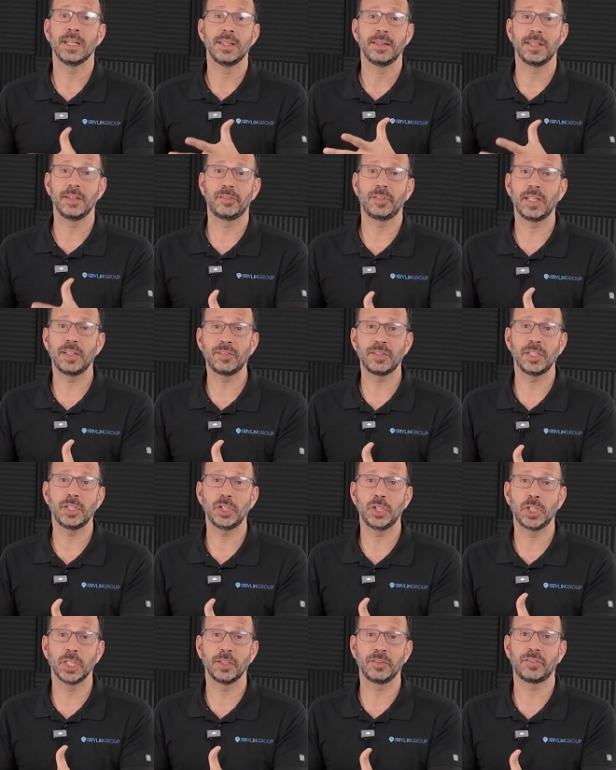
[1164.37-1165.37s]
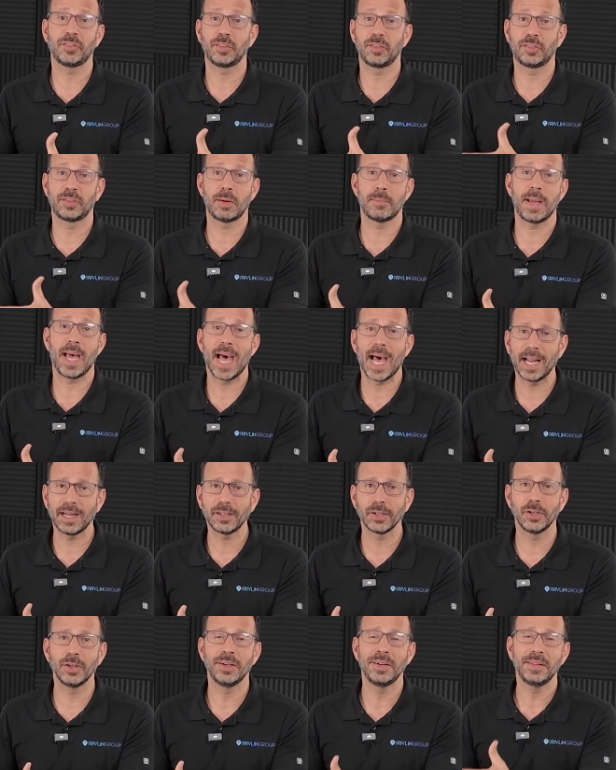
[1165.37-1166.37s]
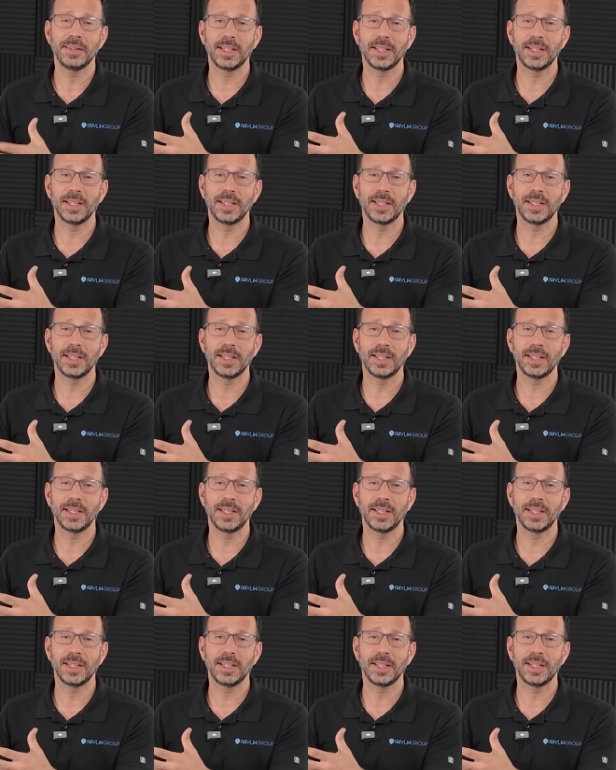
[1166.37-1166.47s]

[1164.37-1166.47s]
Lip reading: This isn't just some hacker